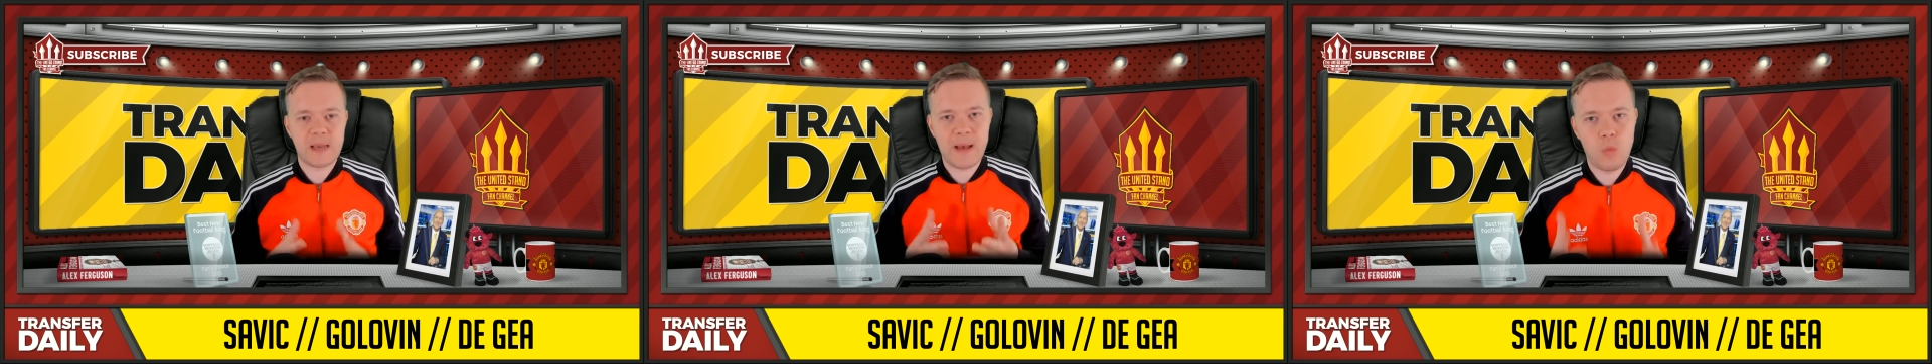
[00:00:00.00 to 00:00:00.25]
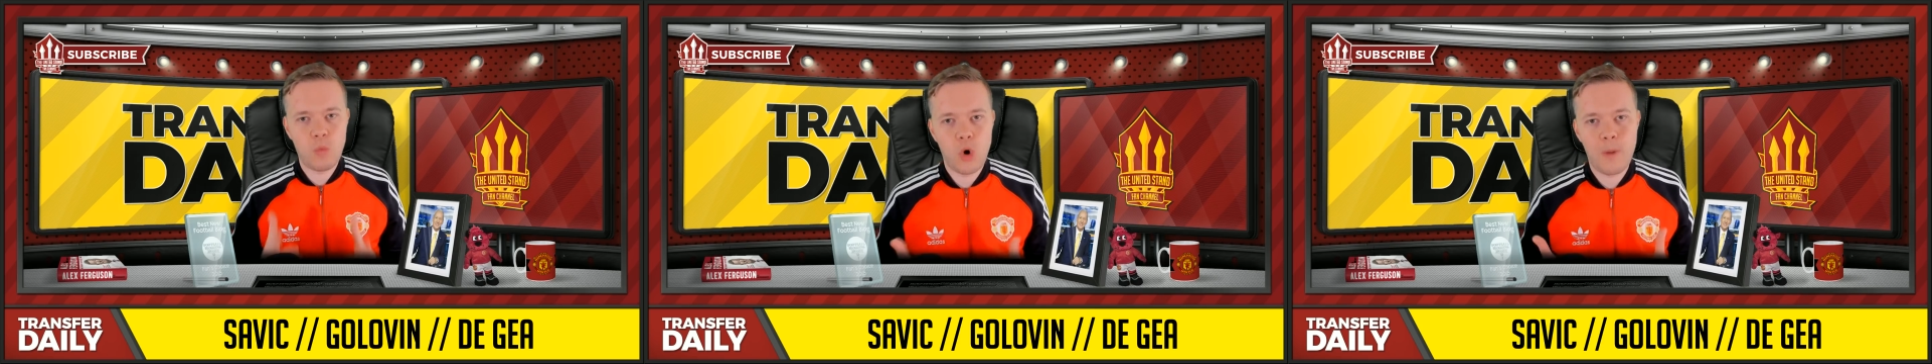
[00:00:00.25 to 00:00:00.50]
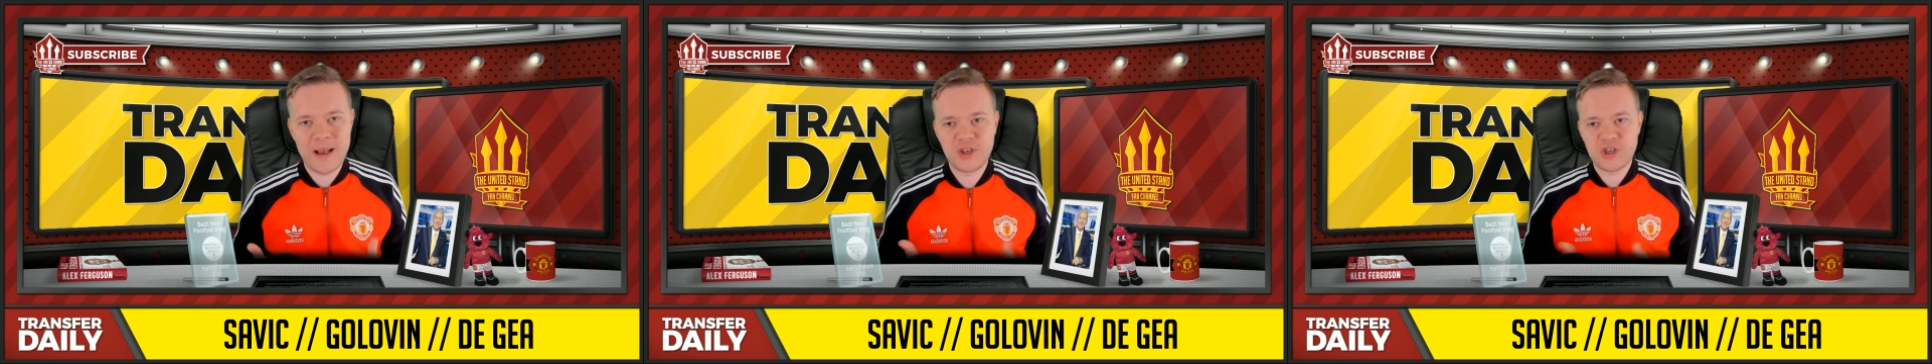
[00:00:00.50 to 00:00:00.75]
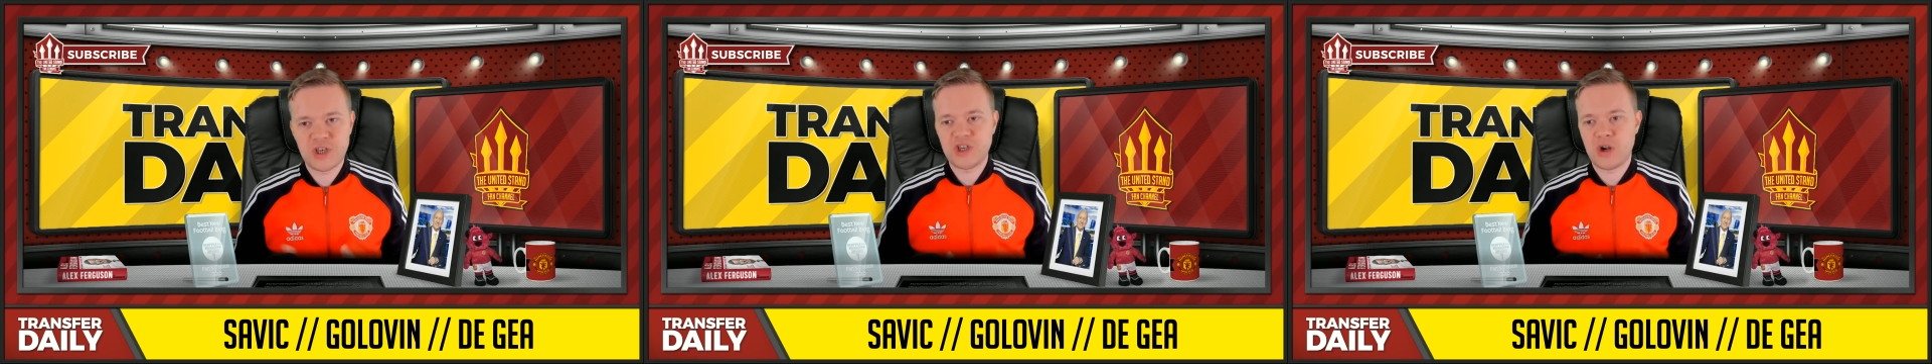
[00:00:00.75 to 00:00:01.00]
about what
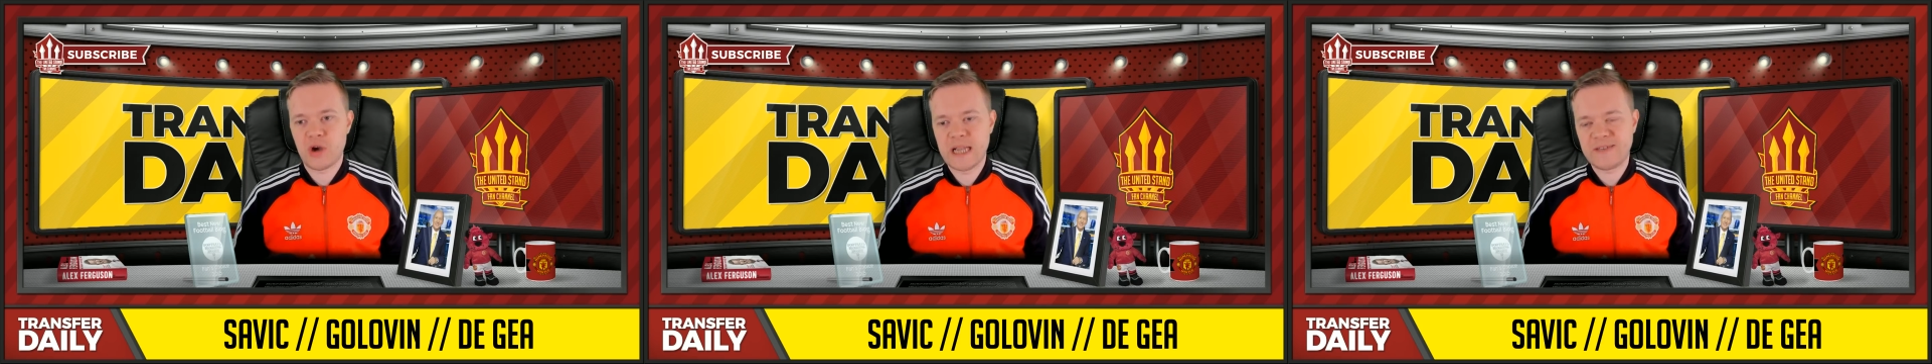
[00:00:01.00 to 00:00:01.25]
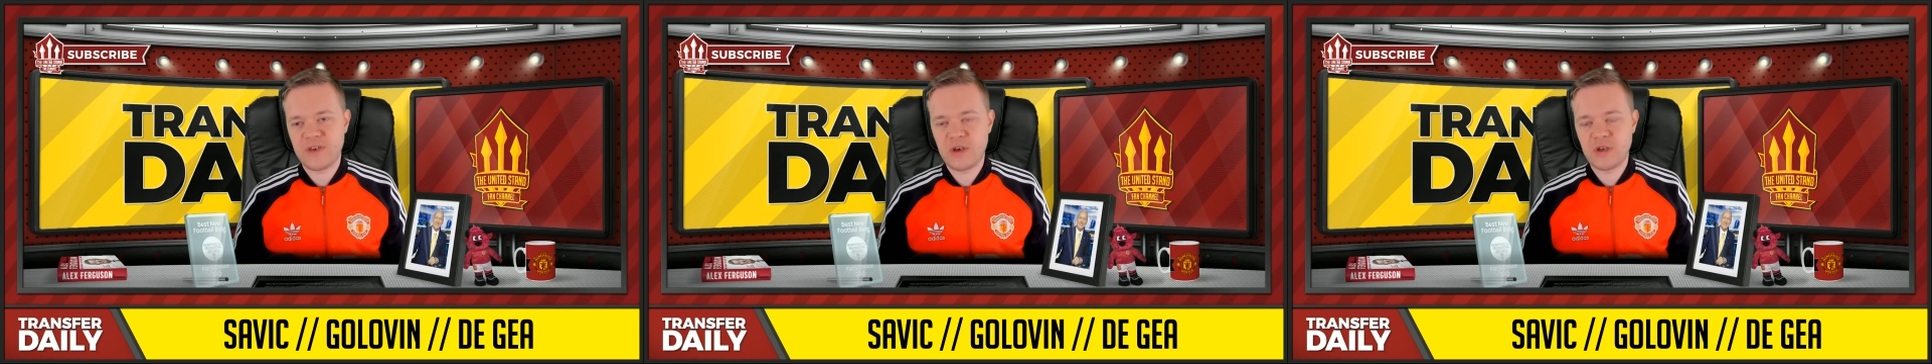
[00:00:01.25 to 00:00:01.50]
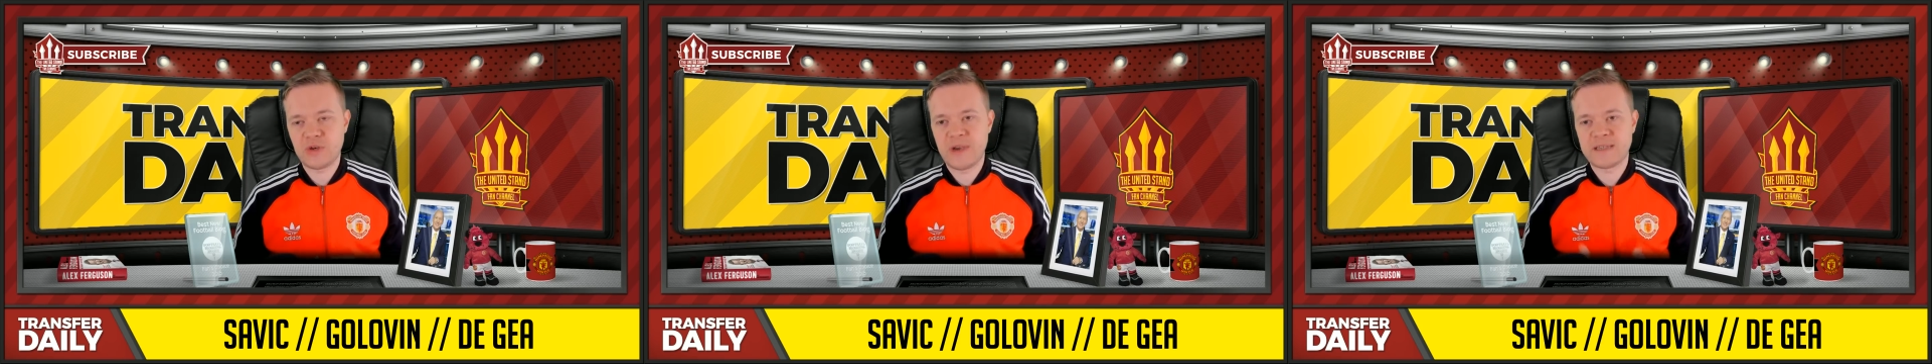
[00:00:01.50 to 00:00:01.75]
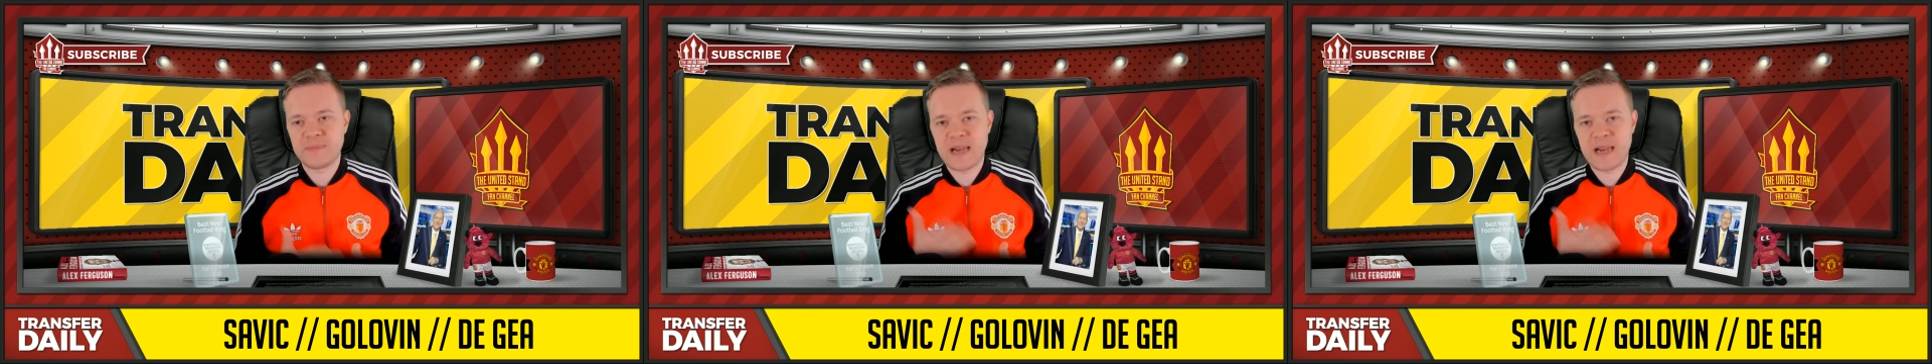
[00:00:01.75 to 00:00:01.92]
Manchester United's future is.